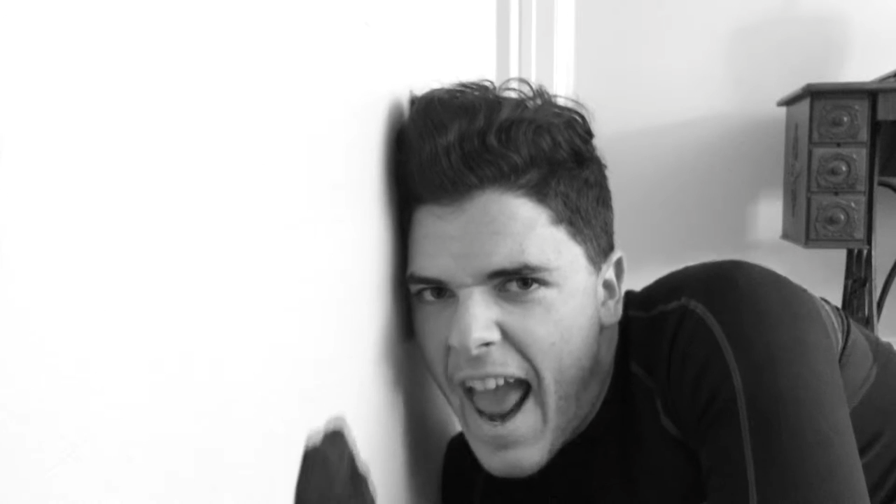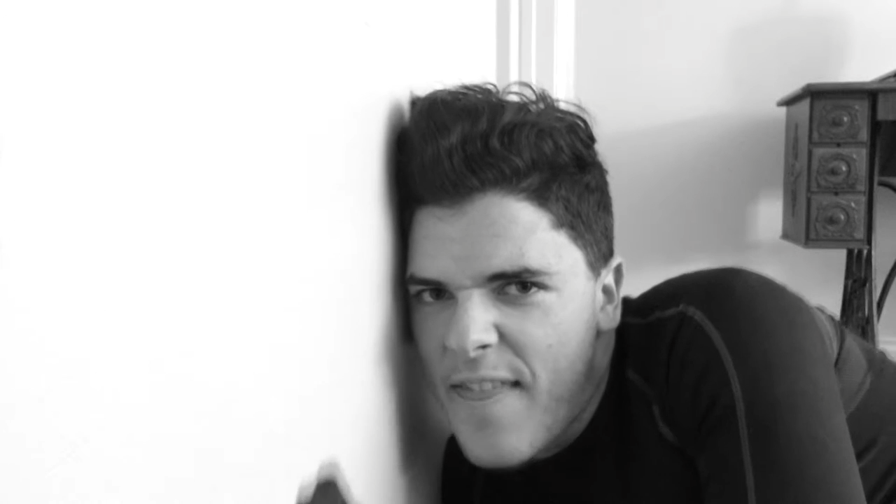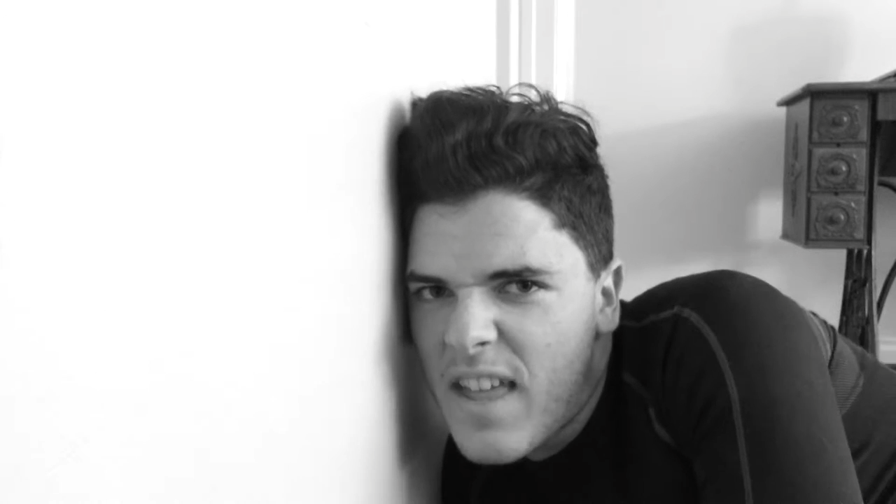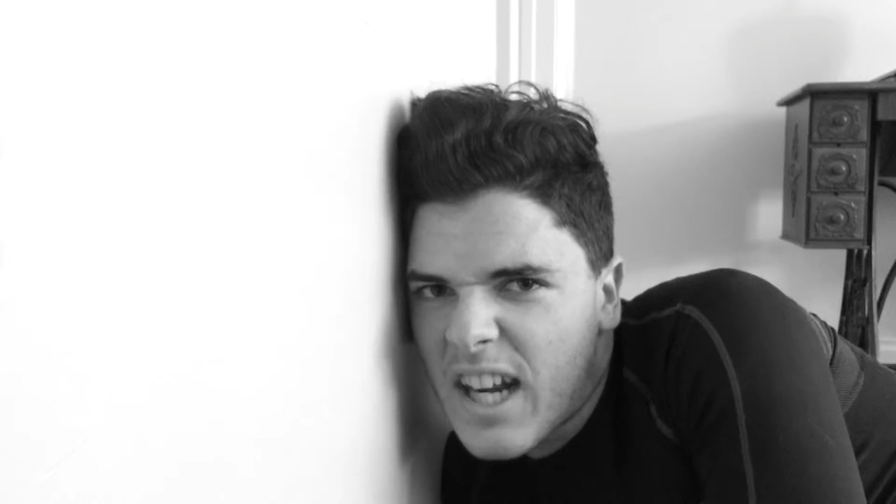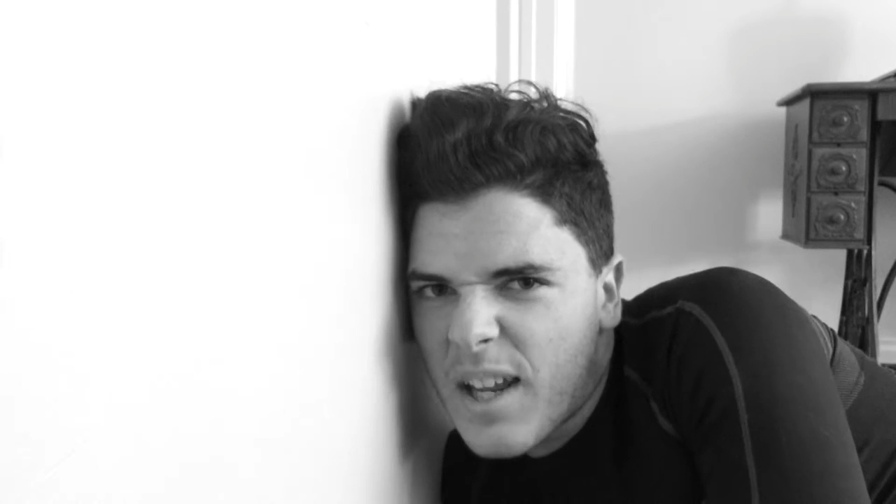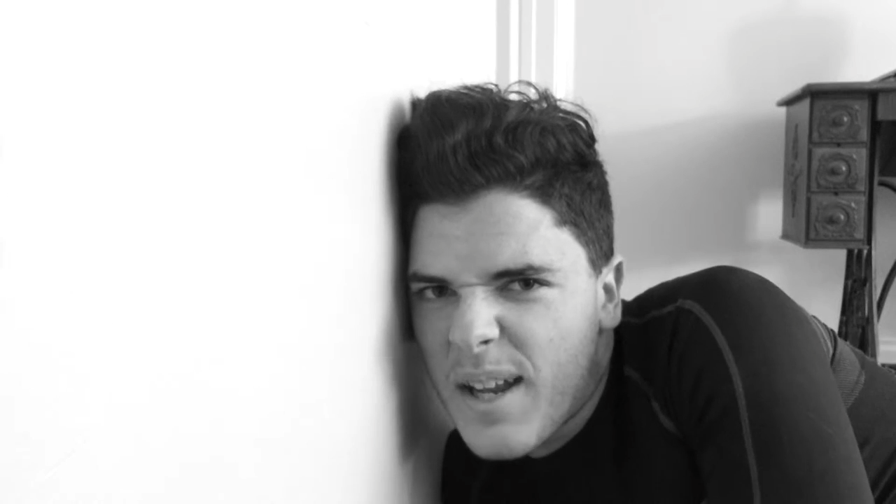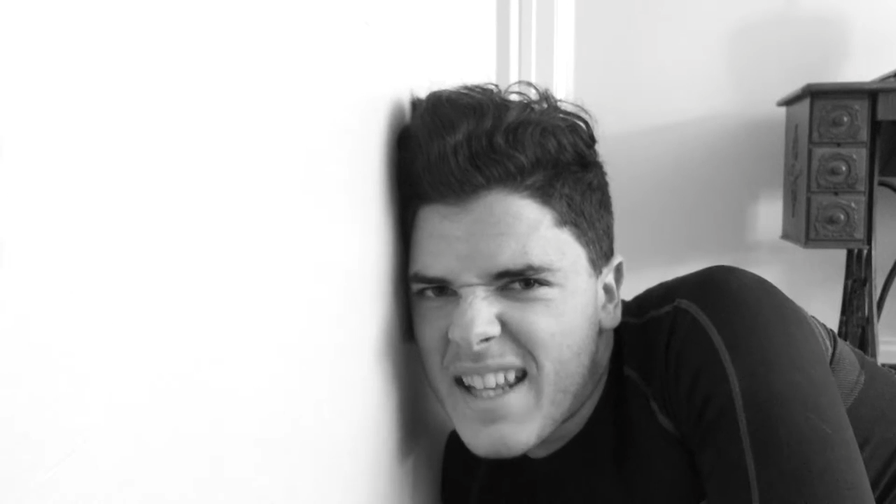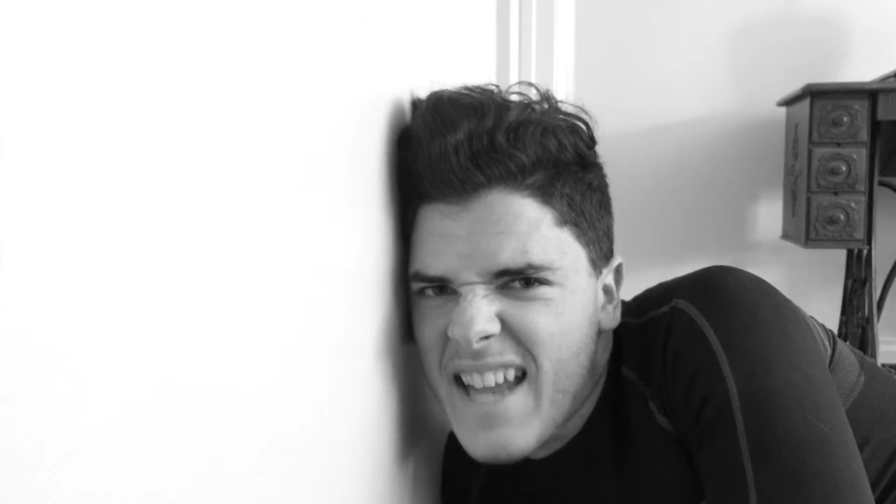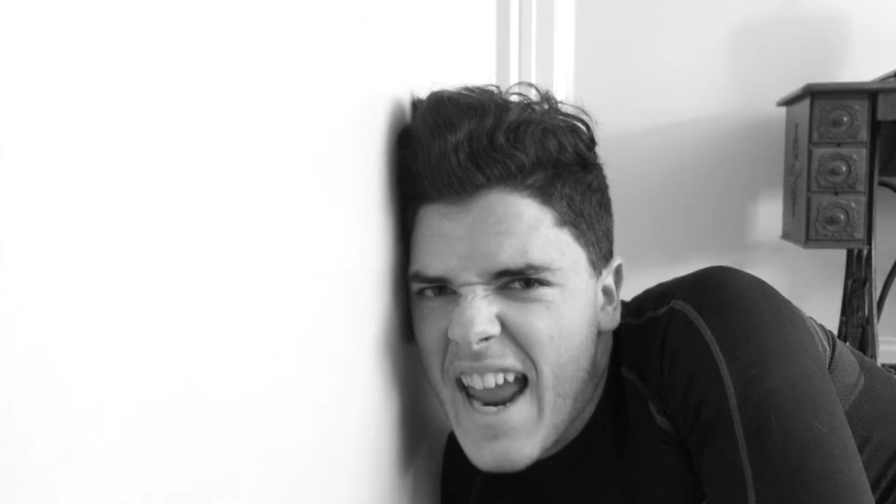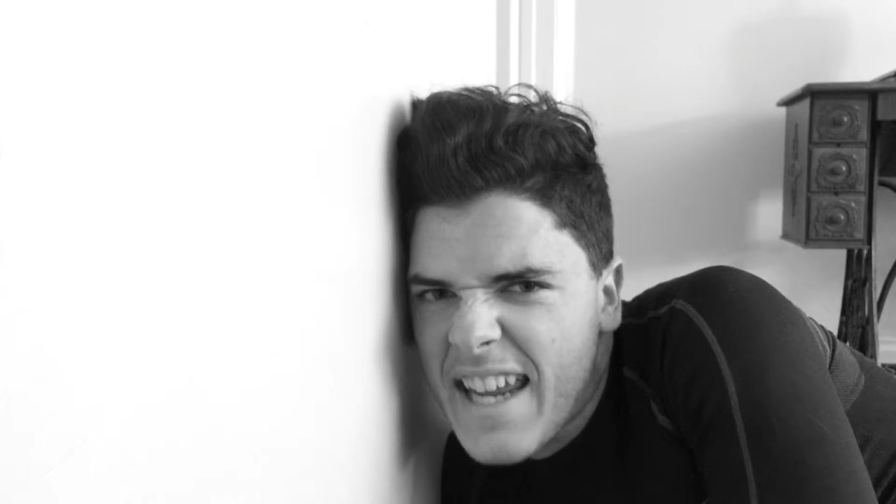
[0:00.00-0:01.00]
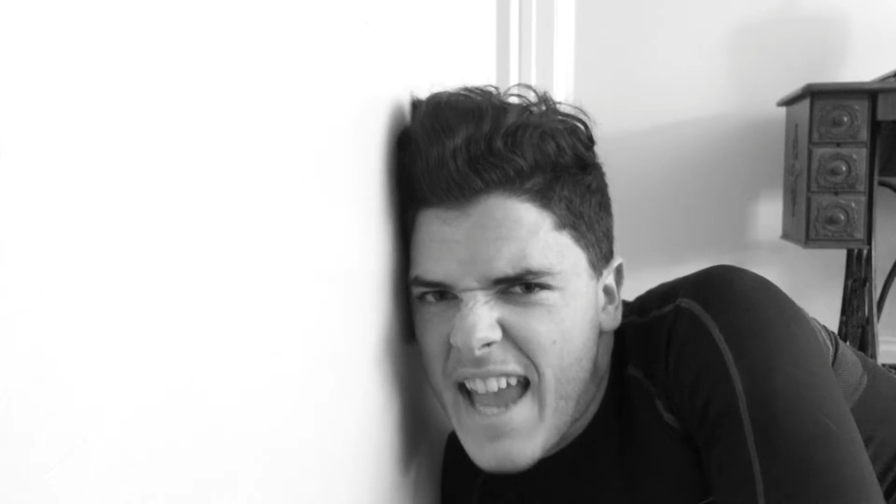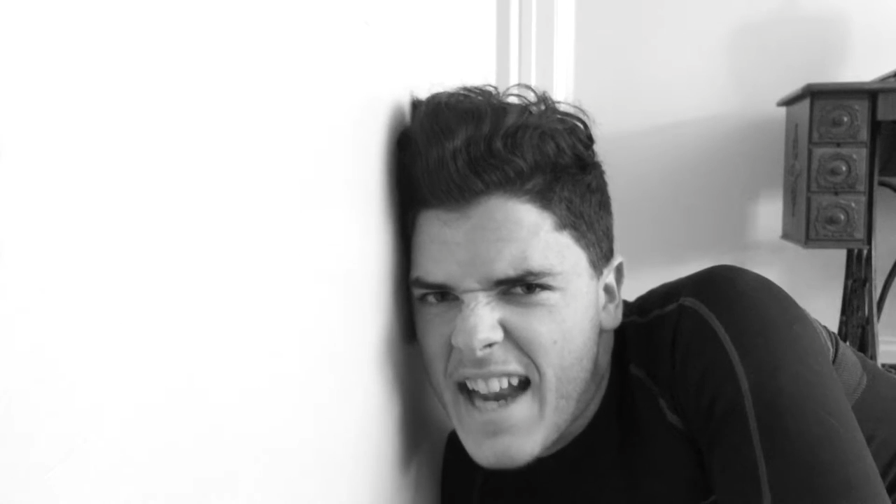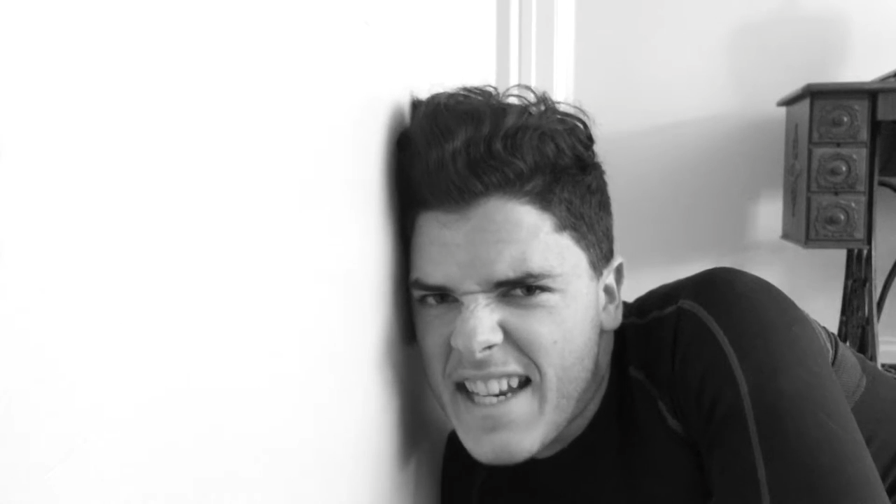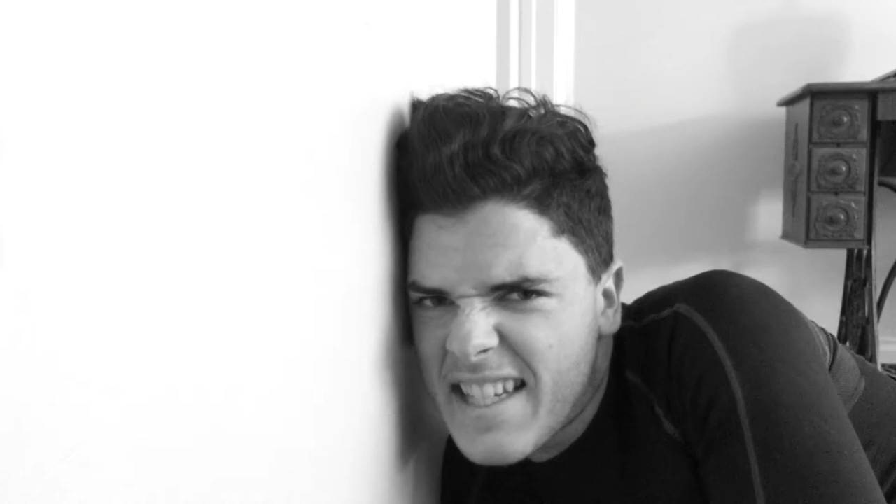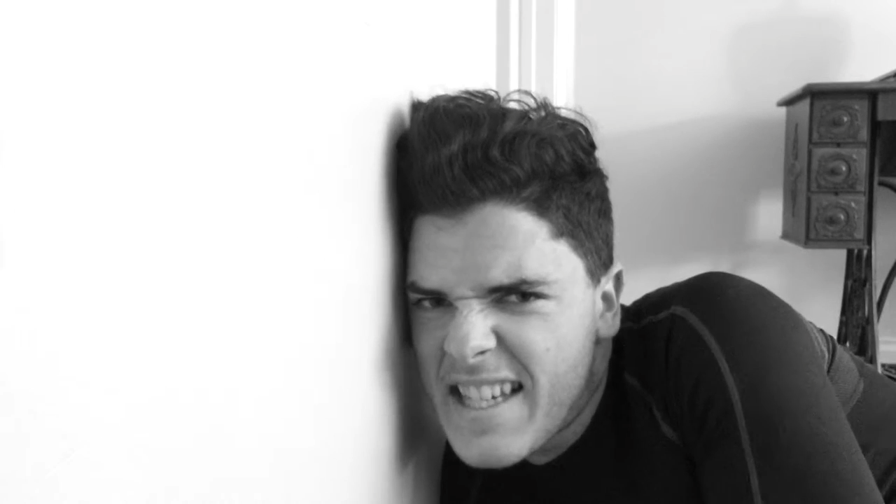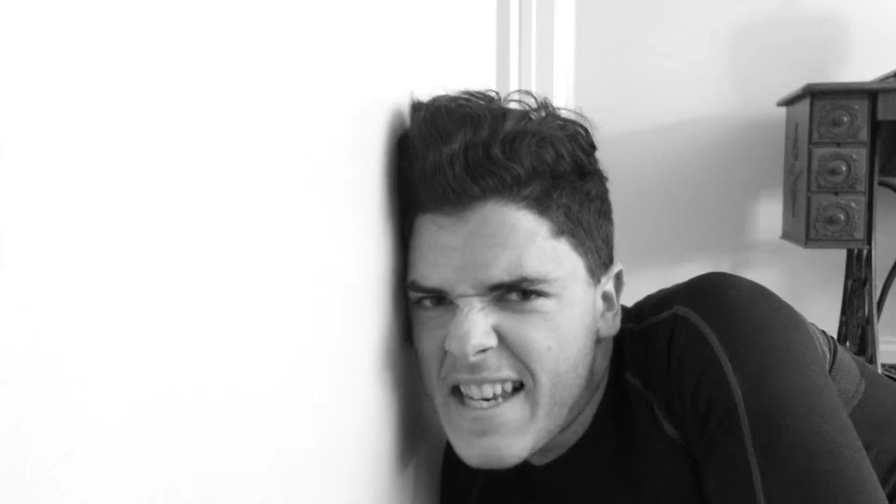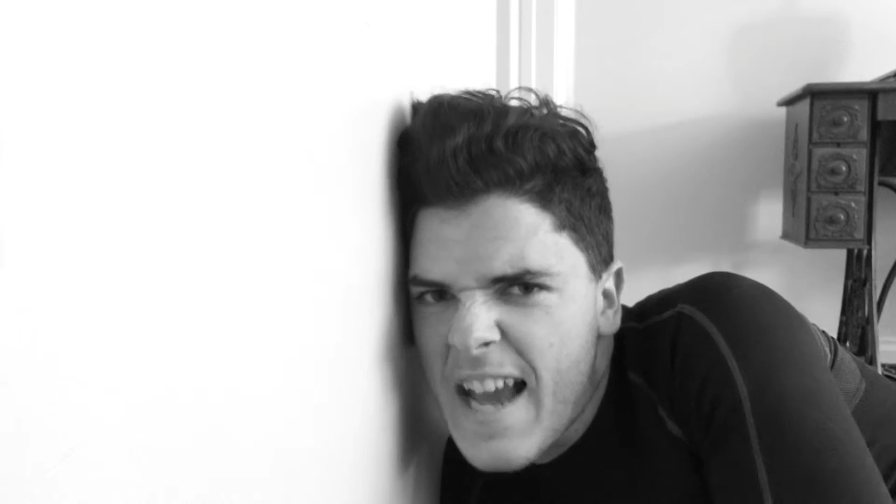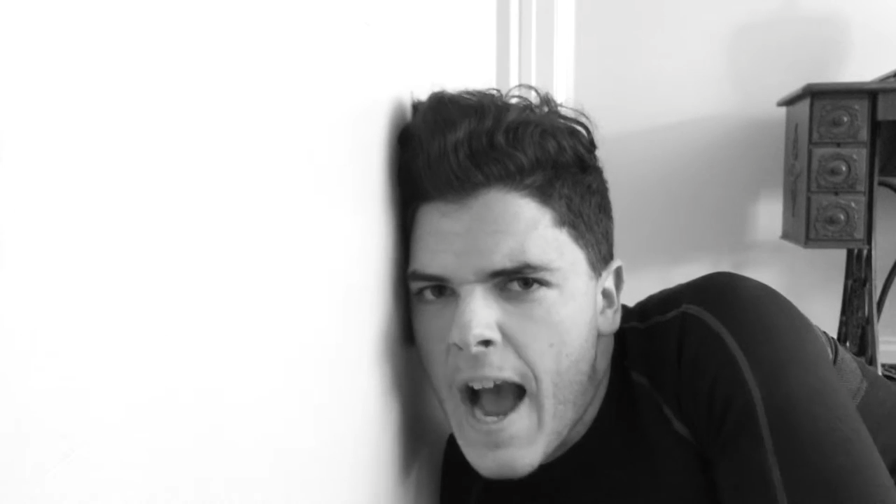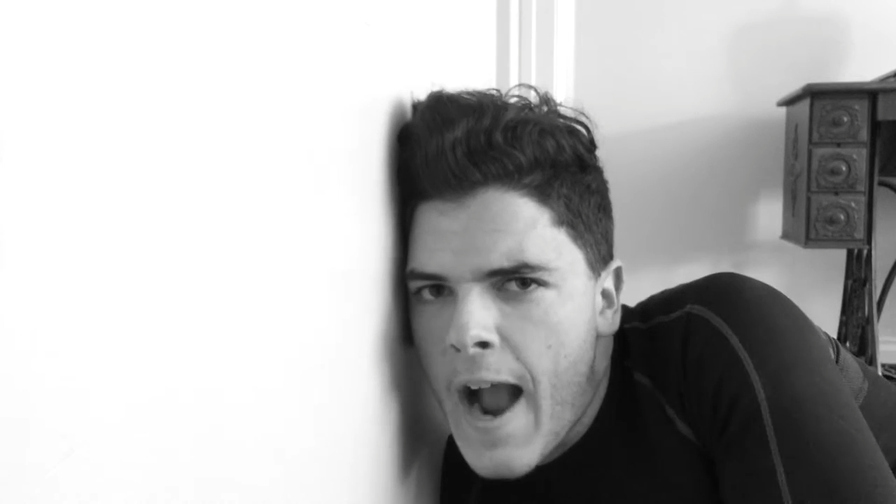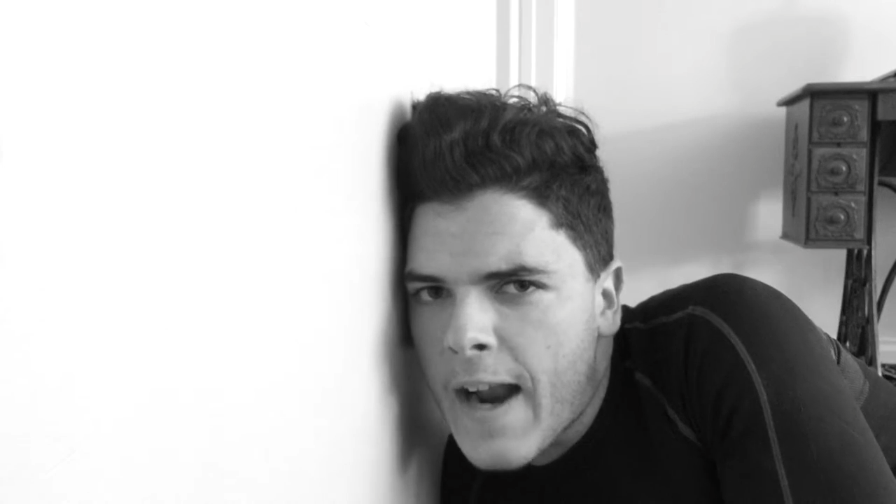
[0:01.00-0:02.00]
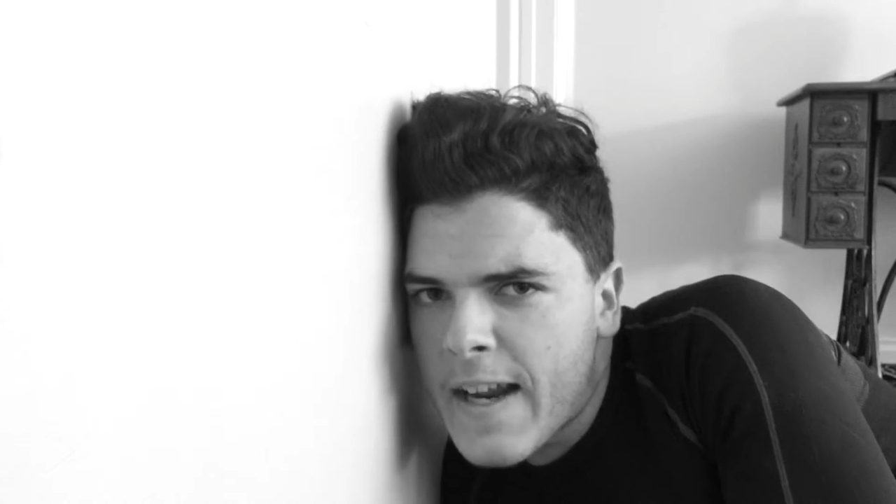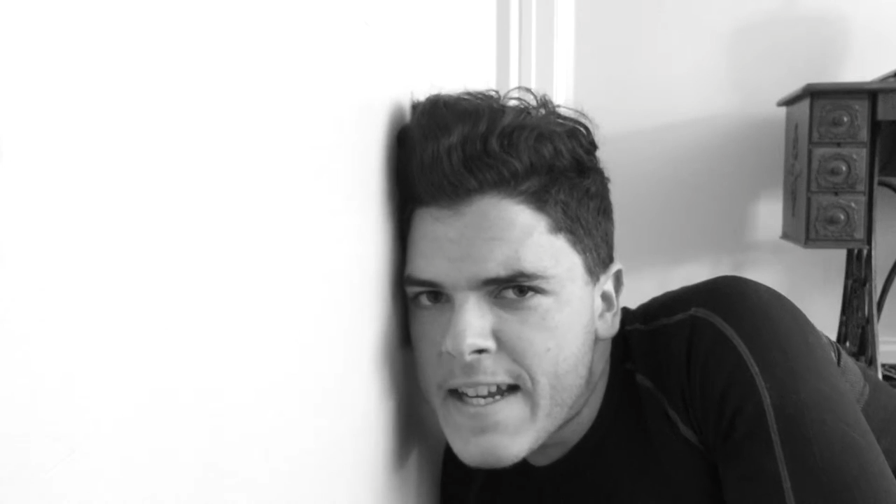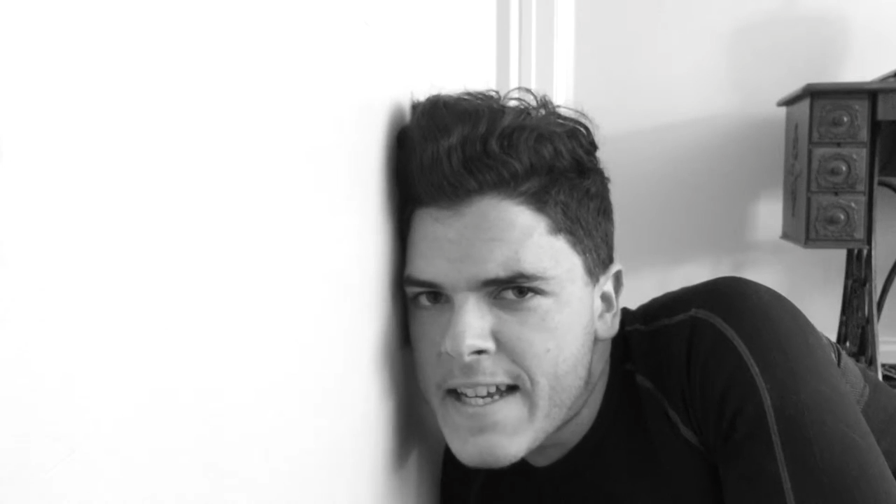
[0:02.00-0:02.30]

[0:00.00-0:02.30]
And then I'm gonna take out his tongue